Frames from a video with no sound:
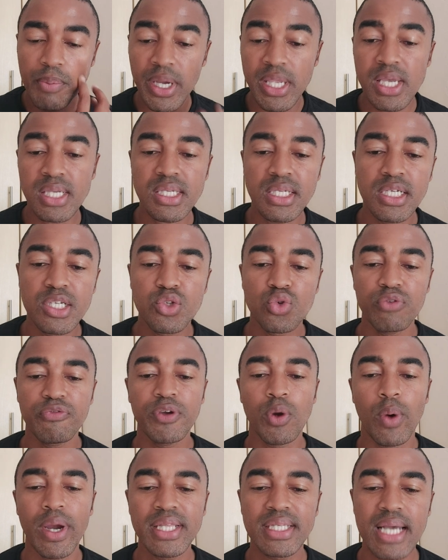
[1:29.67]
Panyaza
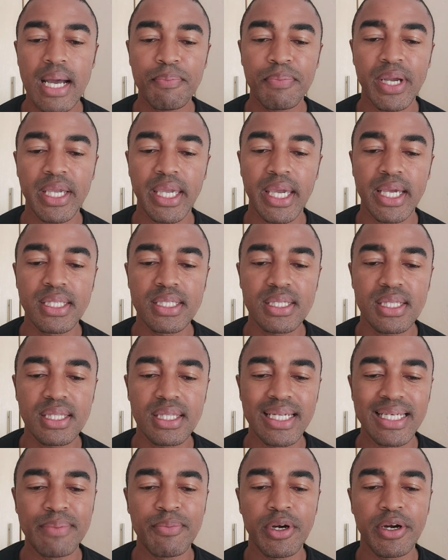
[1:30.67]
Lesufi went up against
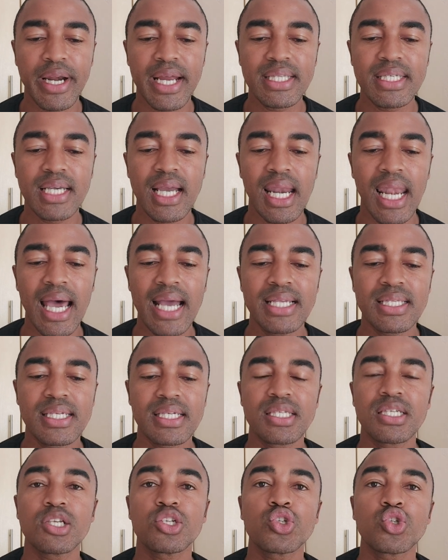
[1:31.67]
the Democratic
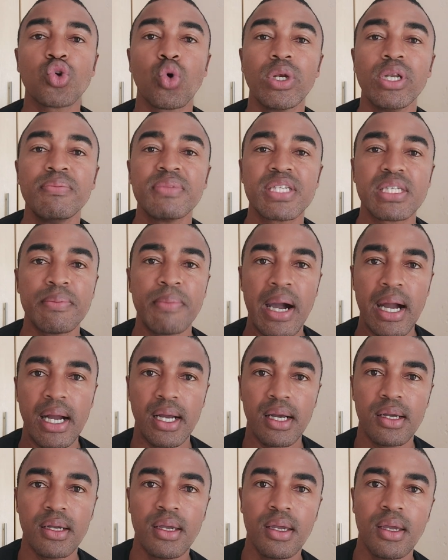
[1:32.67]
Alliance's Soli
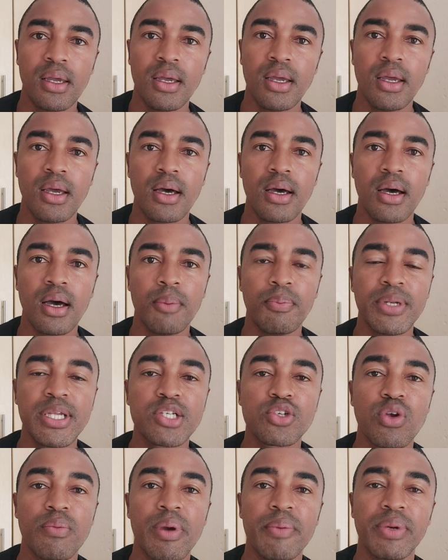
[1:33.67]
Msimang.
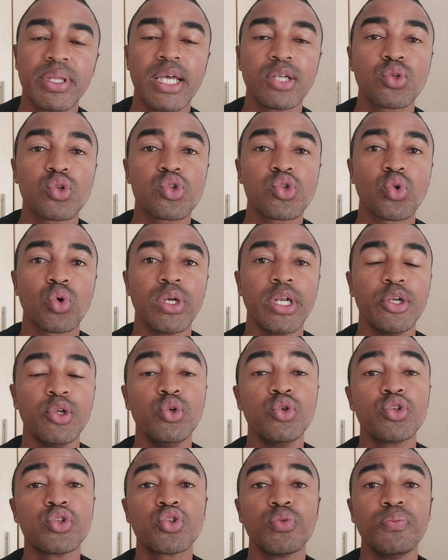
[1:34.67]
Please remember that Soli
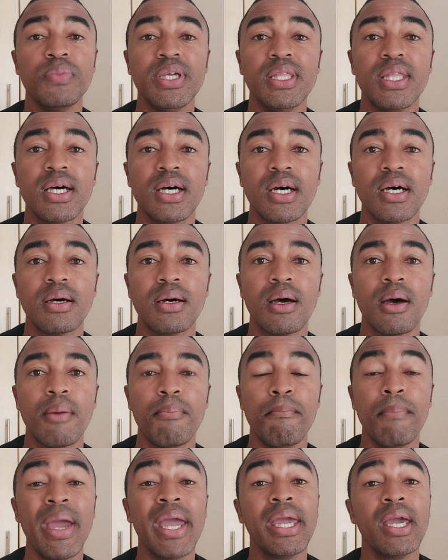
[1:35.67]
used to be the
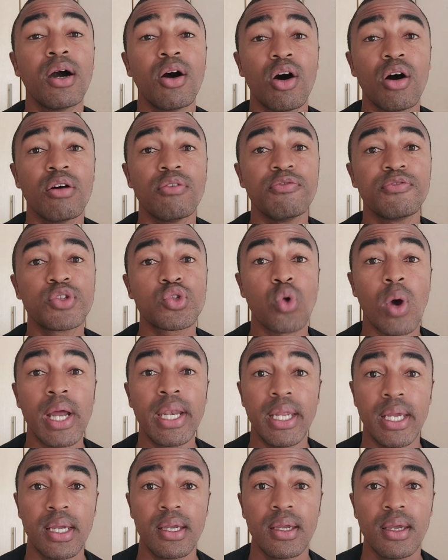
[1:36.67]
mayor of
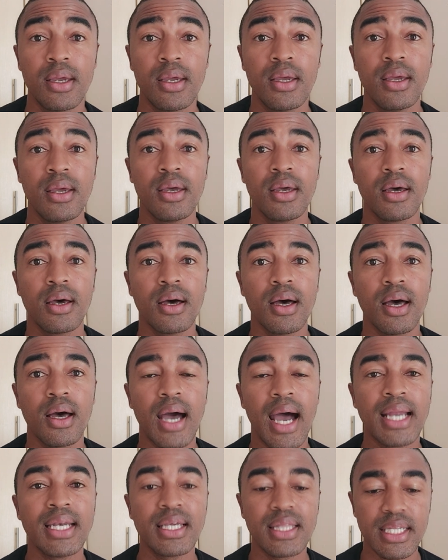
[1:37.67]
Tshwane
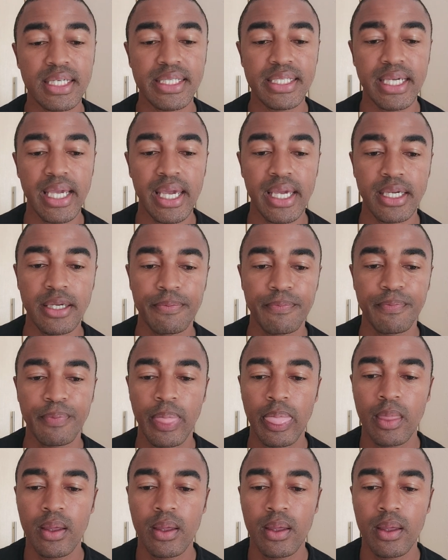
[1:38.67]
under the DA.